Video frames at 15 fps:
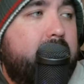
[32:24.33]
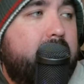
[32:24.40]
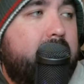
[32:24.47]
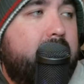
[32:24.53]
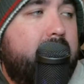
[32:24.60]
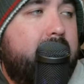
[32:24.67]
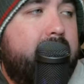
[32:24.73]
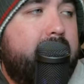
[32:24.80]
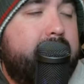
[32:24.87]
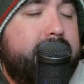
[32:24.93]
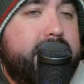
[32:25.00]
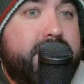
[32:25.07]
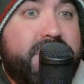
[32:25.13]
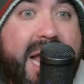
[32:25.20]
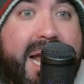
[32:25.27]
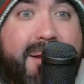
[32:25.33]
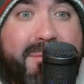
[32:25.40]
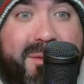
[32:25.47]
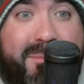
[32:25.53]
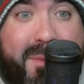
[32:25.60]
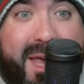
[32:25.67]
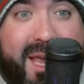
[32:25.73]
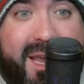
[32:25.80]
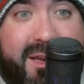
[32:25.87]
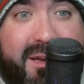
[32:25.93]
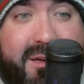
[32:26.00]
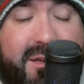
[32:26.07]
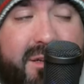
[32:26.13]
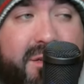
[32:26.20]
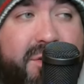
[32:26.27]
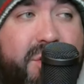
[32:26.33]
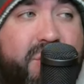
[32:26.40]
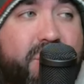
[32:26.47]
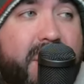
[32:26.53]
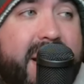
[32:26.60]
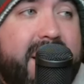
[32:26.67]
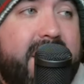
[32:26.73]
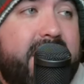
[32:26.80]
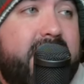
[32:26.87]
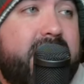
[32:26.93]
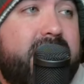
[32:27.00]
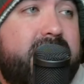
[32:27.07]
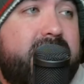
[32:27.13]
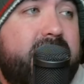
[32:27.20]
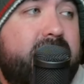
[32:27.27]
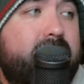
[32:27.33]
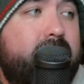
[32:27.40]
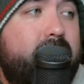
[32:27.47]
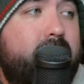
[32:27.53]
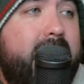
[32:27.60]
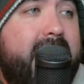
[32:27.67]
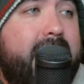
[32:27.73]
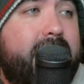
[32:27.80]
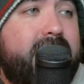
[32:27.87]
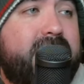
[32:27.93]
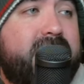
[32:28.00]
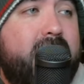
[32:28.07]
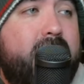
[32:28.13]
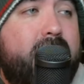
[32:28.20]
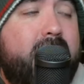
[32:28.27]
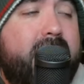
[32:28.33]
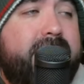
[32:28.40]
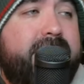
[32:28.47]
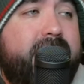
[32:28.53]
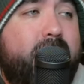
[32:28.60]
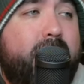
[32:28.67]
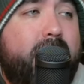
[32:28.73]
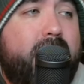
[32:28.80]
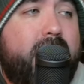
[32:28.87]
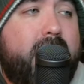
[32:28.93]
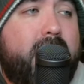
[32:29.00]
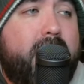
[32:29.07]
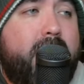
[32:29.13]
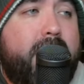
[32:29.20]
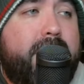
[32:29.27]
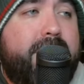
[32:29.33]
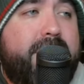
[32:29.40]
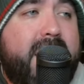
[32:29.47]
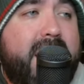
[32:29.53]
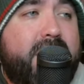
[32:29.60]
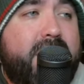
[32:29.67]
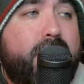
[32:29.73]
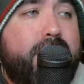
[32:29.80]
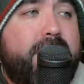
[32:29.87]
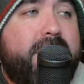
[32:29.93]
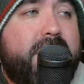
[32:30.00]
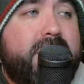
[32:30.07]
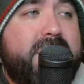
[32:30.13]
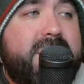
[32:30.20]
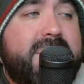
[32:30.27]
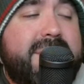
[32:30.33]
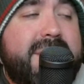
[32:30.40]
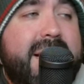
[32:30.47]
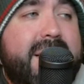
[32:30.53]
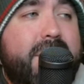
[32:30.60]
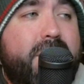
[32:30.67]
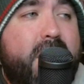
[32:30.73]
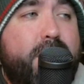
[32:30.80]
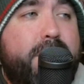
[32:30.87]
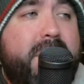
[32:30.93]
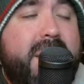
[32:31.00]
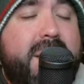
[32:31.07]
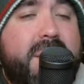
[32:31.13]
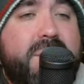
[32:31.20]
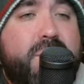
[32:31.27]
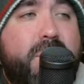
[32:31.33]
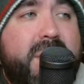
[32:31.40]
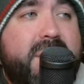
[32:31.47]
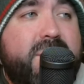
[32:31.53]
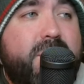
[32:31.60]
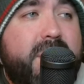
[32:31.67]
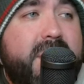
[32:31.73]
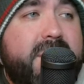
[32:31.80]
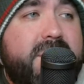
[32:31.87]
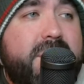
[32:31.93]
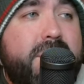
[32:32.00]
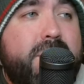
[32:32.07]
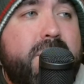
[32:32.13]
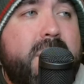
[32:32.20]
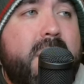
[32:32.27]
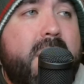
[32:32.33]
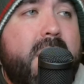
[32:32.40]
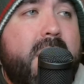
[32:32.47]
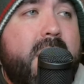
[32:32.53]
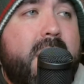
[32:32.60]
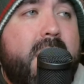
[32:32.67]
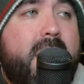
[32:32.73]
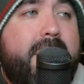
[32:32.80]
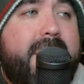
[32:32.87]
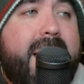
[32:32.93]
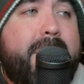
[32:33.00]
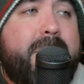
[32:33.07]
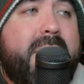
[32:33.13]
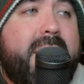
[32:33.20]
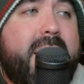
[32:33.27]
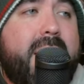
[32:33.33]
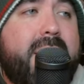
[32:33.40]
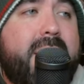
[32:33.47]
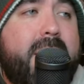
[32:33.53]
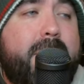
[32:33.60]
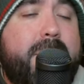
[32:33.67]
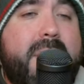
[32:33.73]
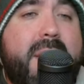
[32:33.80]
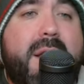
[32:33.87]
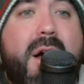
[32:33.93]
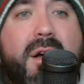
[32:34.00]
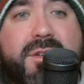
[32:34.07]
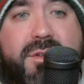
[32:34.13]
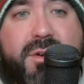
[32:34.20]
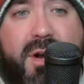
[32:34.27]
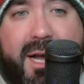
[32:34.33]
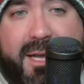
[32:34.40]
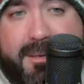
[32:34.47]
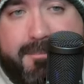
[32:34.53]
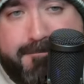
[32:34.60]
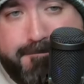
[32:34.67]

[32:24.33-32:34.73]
Jack McBain traded to Arizona for Vancouver's second-round pick in 2022. That pick ended up being Hunter Height.